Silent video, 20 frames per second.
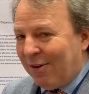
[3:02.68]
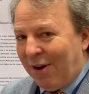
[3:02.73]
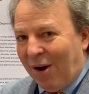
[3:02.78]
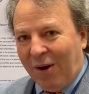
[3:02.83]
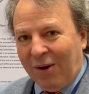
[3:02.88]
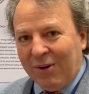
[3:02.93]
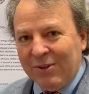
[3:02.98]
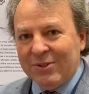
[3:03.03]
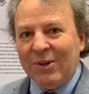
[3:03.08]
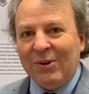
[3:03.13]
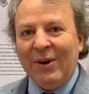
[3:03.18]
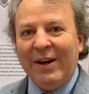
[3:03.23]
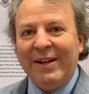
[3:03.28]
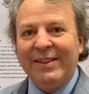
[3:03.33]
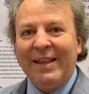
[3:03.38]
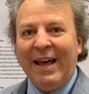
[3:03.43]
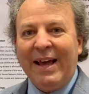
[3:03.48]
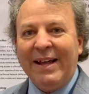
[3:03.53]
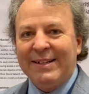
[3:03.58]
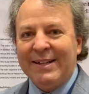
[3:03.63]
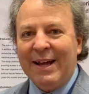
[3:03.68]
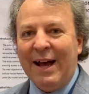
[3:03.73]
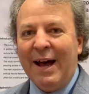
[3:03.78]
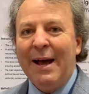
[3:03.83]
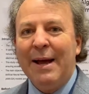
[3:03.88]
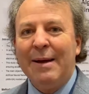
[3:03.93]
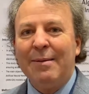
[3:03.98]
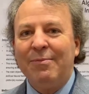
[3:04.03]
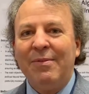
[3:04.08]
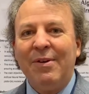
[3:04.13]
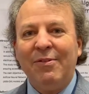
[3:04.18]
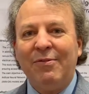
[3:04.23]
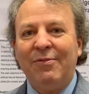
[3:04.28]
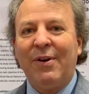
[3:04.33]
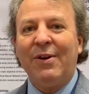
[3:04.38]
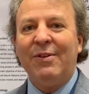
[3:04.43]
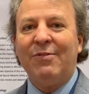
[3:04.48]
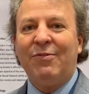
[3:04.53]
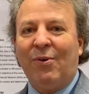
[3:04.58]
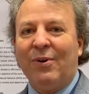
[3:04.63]
Also at that time,
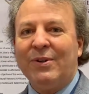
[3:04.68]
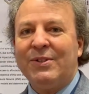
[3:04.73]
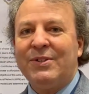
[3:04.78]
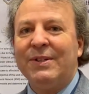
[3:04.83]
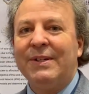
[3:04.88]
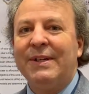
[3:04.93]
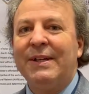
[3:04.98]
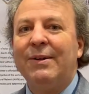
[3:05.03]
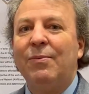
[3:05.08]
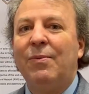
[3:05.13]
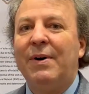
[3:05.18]
very fortunate,